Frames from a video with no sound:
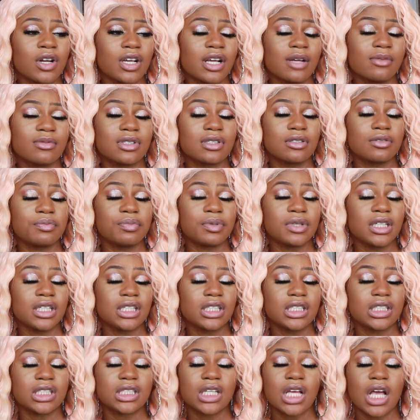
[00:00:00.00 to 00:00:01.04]
it comes to the
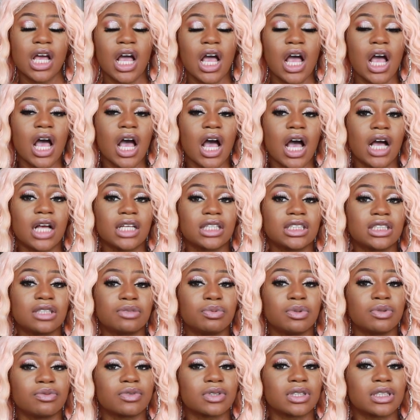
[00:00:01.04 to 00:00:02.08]
police, I
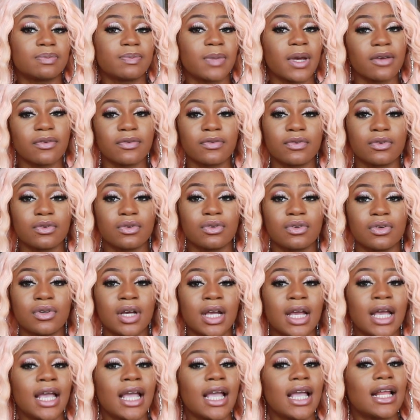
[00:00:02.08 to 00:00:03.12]
just be
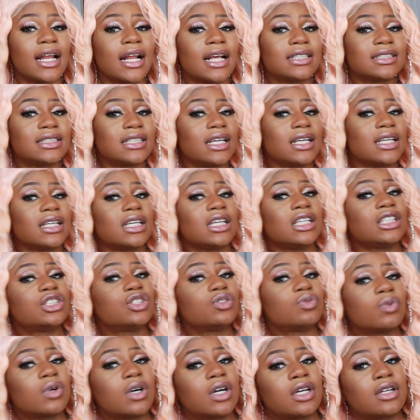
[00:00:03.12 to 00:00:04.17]
respectful, and I take
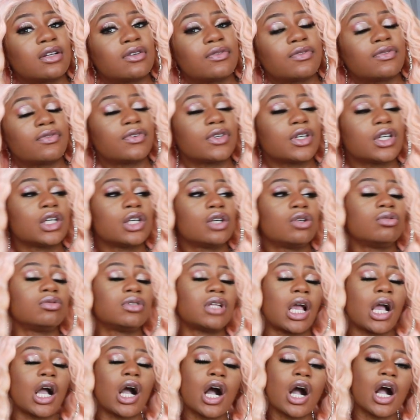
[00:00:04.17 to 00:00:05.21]
each one for who
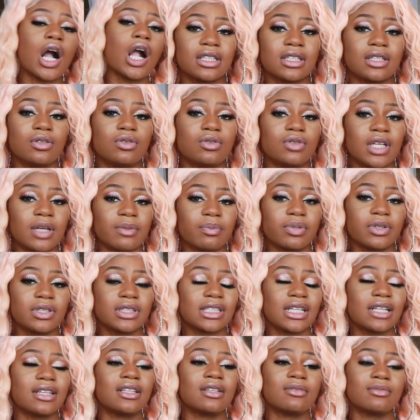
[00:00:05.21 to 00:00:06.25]
they are, who they
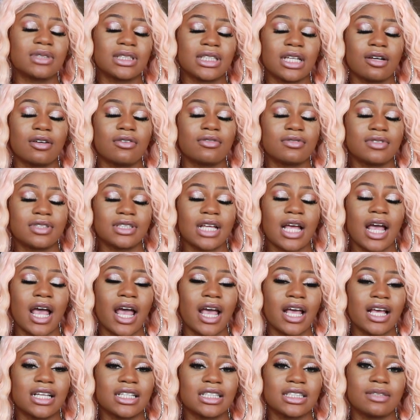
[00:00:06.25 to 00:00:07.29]
present themselves
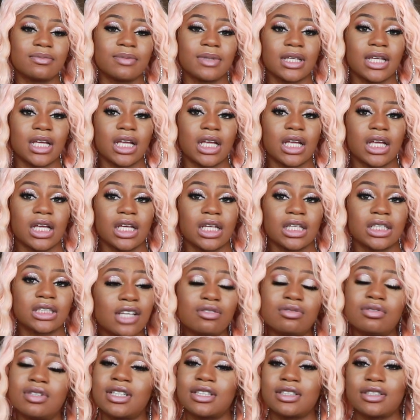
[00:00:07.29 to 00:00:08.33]
as, because
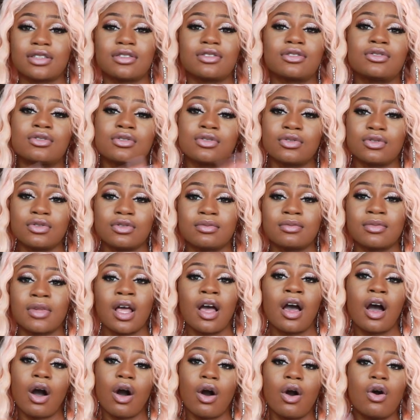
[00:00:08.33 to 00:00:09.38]
you can't just assume
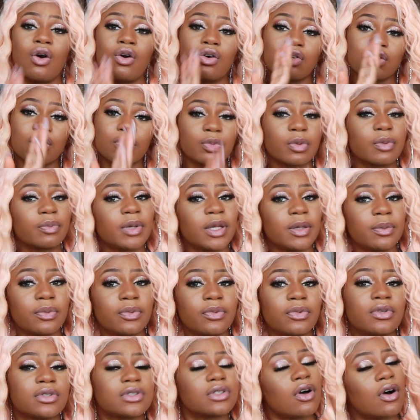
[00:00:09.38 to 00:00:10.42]
a whole group of
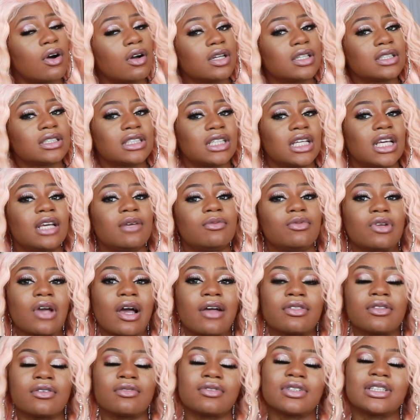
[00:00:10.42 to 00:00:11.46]
people is all the same. You
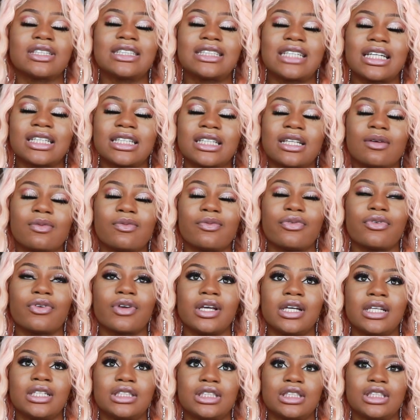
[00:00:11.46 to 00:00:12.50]
have to really take them for
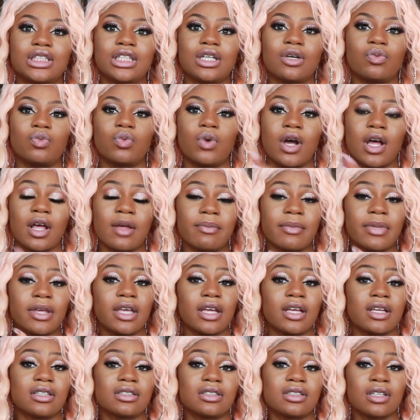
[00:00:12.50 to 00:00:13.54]
each one,
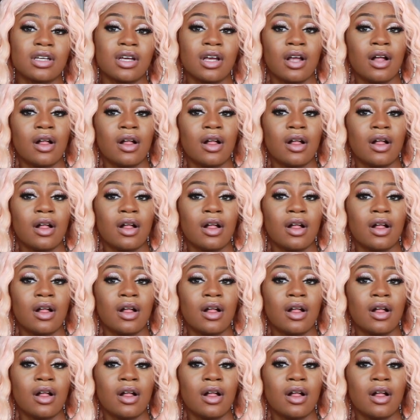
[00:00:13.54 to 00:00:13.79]
because